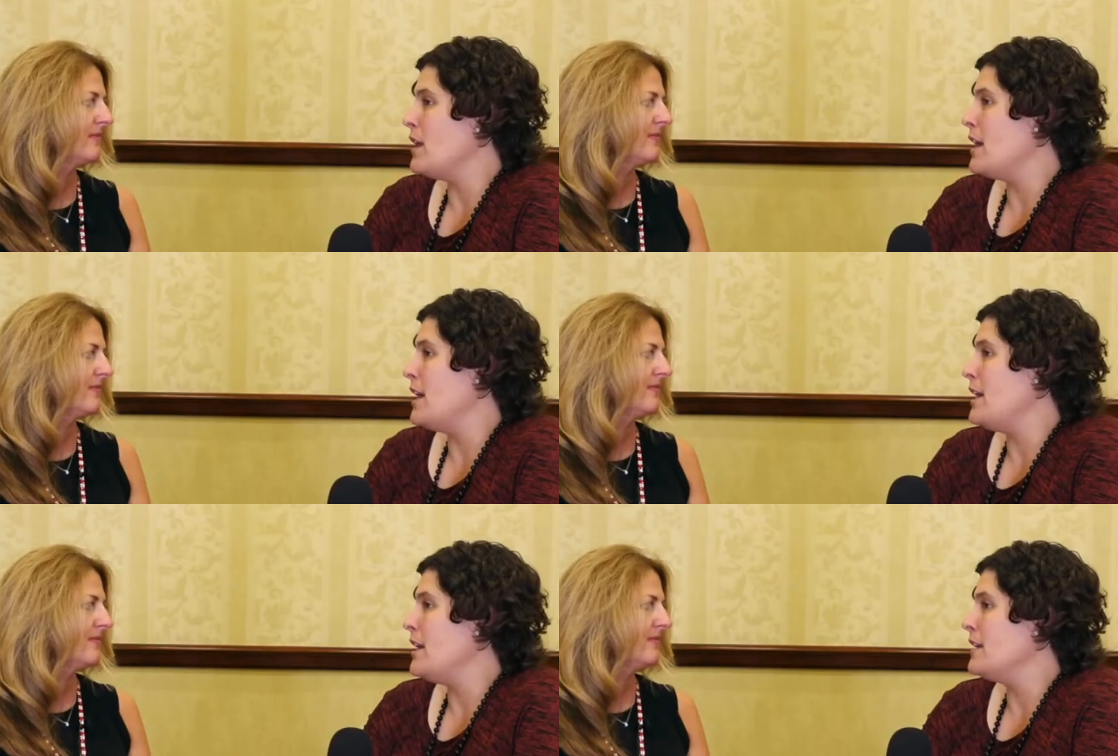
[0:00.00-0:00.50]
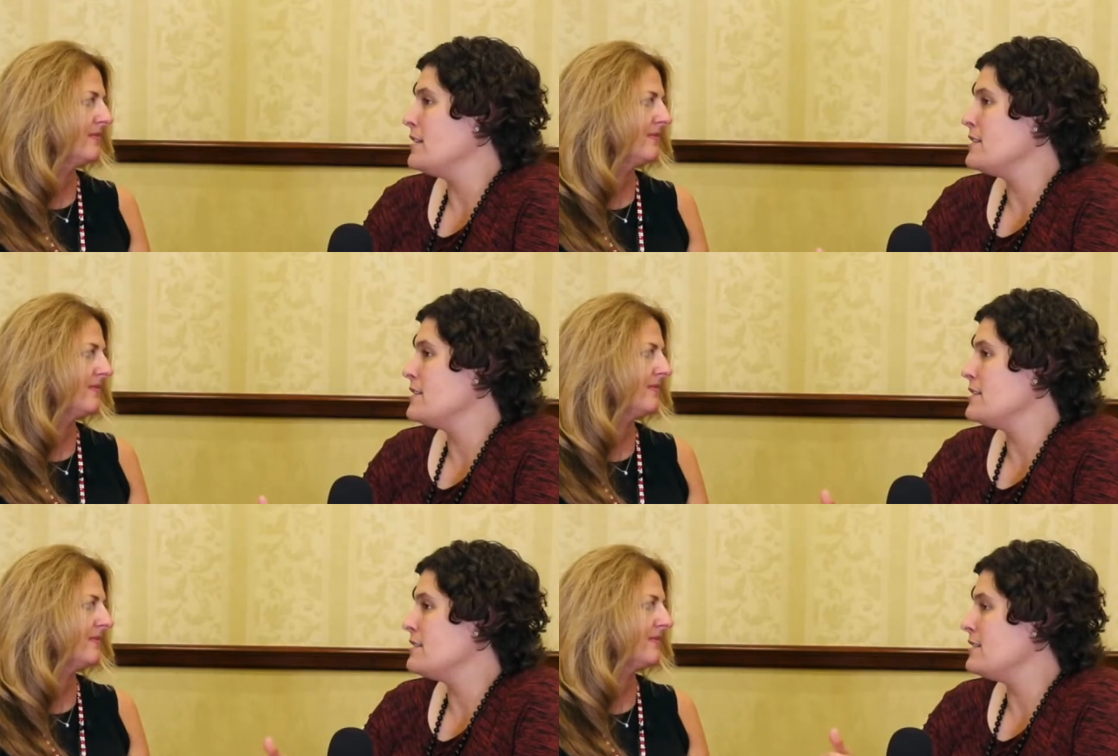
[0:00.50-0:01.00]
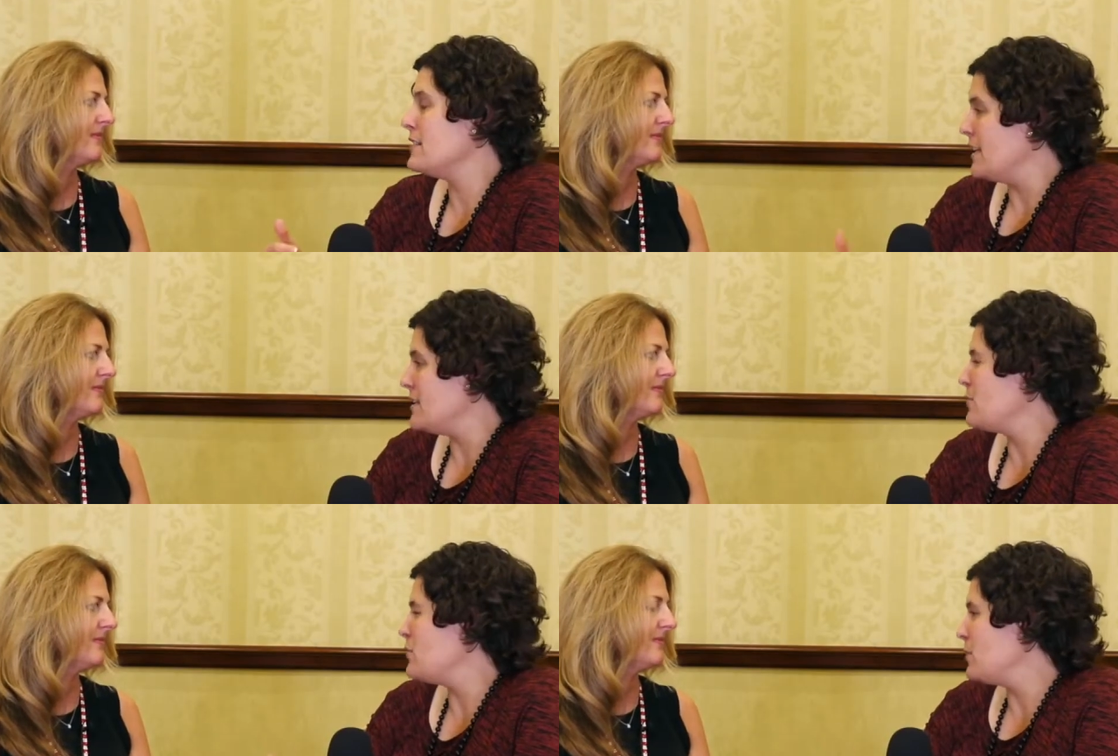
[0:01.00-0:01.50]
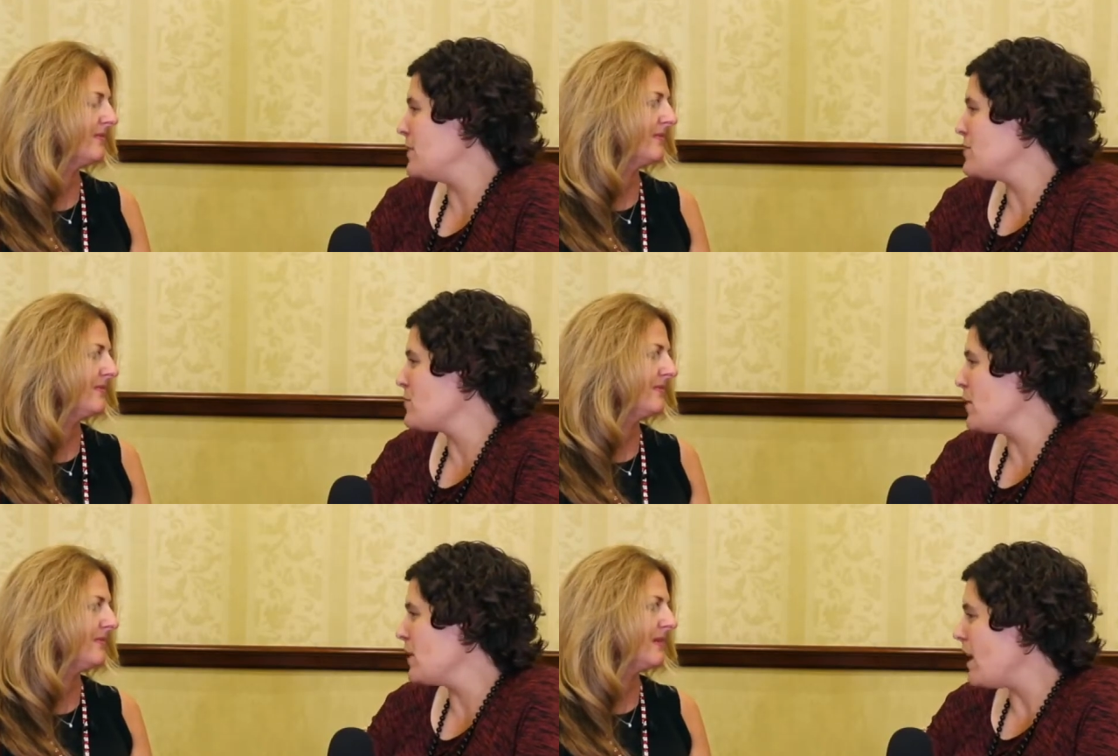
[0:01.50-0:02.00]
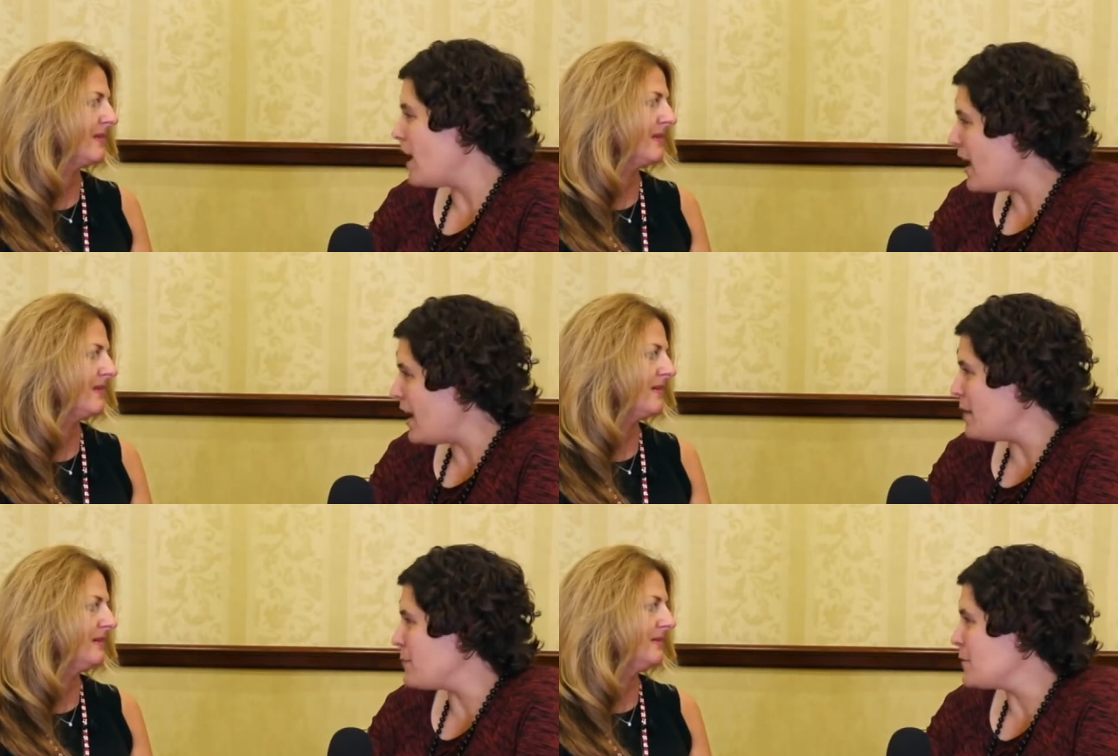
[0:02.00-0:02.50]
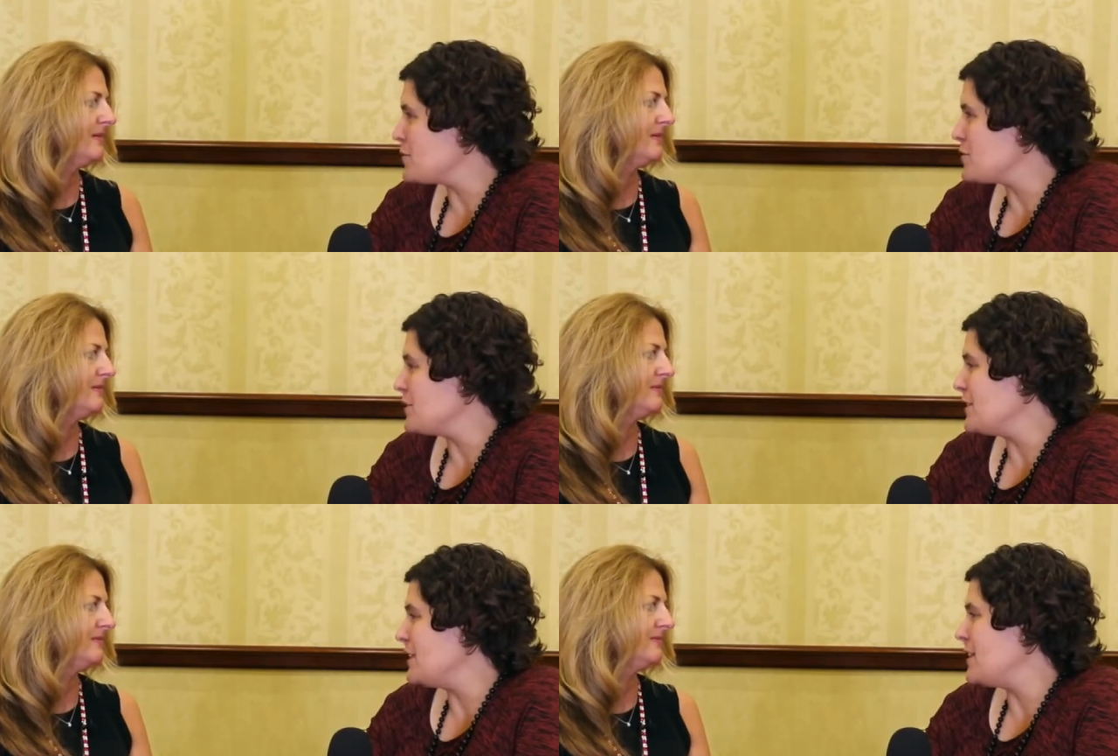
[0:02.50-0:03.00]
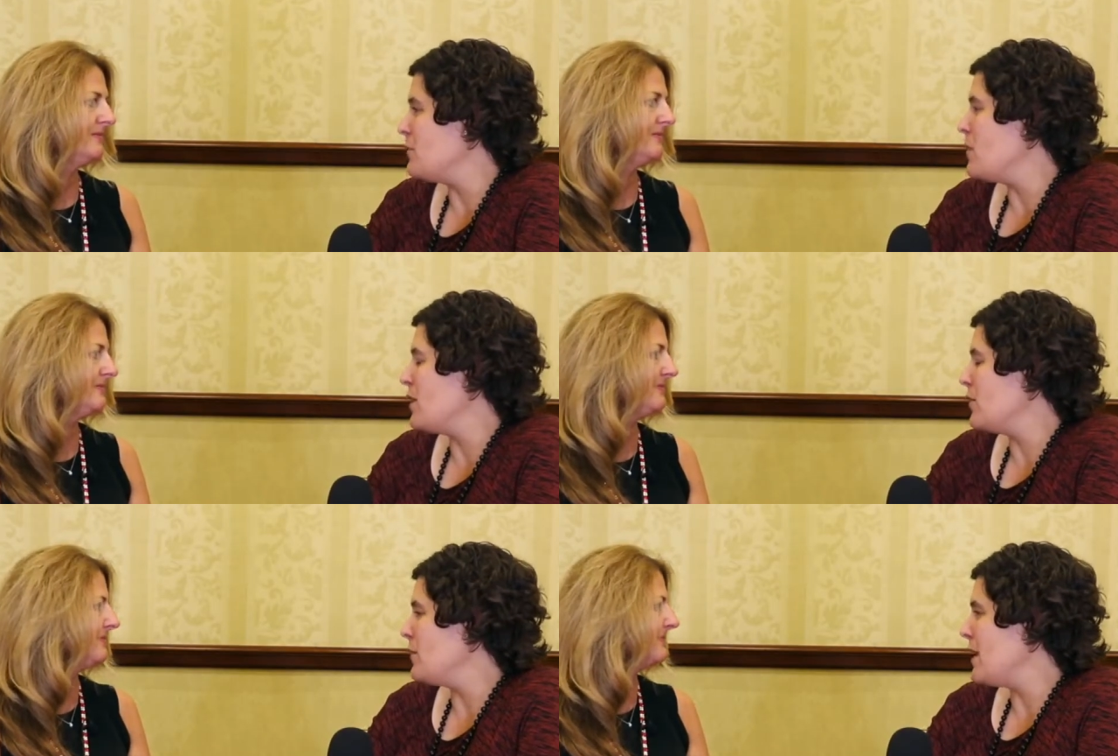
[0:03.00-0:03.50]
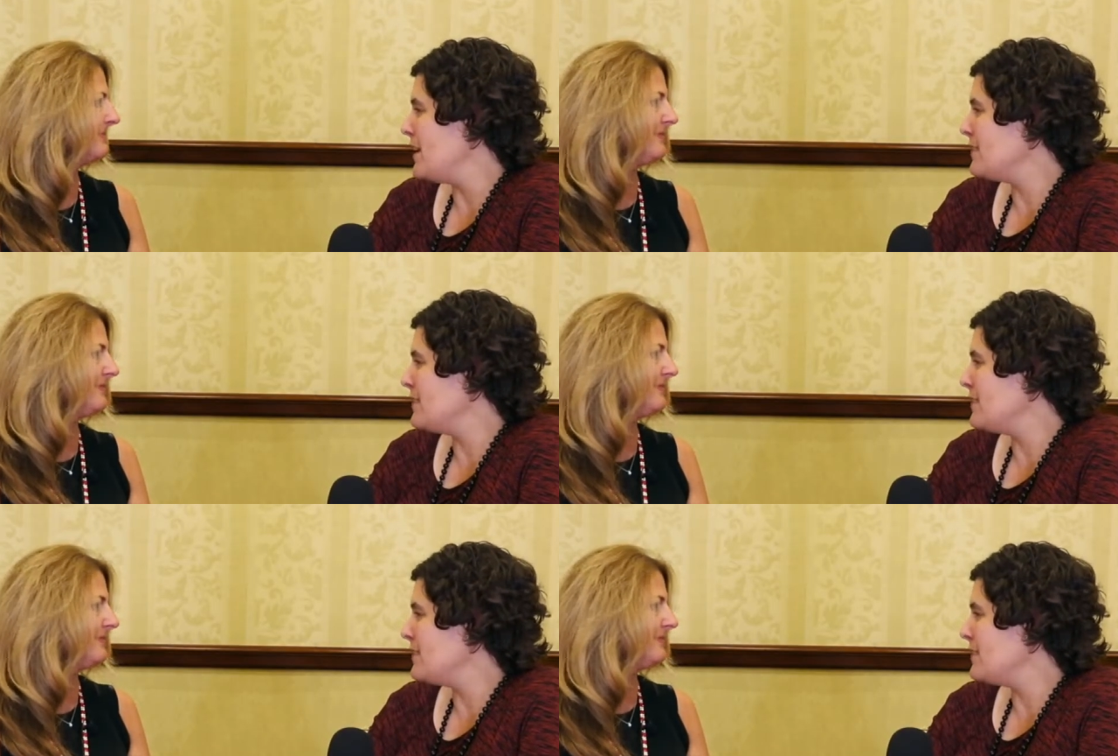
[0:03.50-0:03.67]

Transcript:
Speaker 1: I get to a place where I personally can walk away?